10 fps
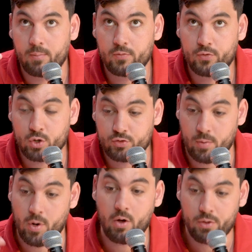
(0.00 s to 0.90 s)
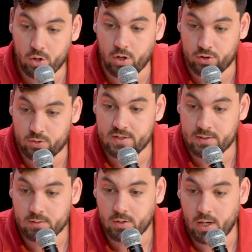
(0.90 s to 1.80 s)
folks from other
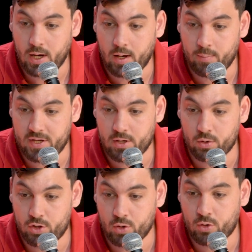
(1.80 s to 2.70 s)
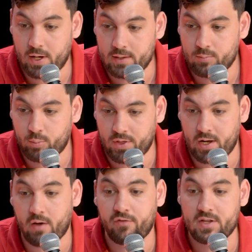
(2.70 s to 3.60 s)
countries beyond Ukraine, but that
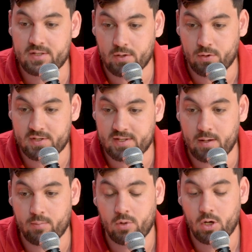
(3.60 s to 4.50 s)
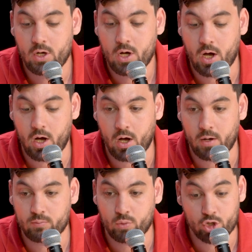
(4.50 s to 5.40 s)
are facing the same
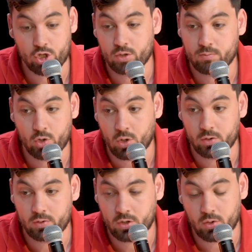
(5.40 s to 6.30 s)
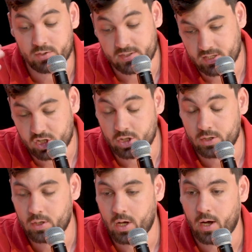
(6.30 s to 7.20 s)
Russian
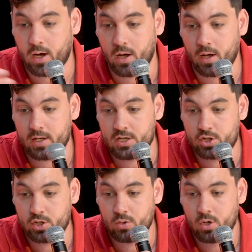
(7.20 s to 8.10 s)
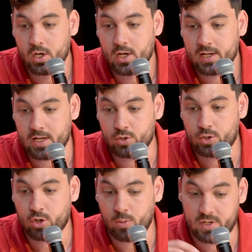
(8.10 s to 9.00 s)
colonization issue. Can you
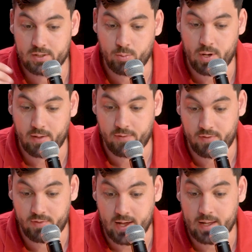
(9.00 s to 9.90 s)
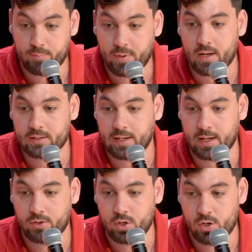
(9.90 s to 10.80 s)
talk a bit about that part?
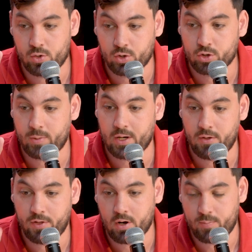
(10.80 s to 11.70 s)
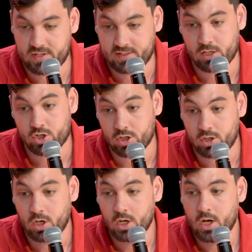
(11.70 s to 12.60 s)
Like, you talked about a therapy
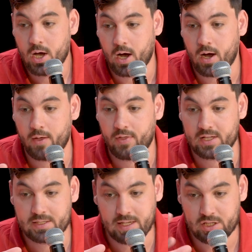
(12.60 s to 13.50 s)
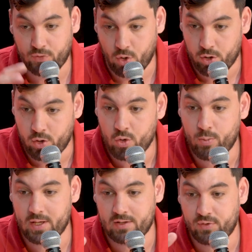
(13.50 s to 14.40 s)
session, that's for you,
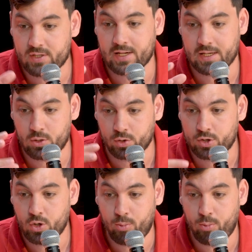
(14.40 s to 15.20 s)
but it feels like it also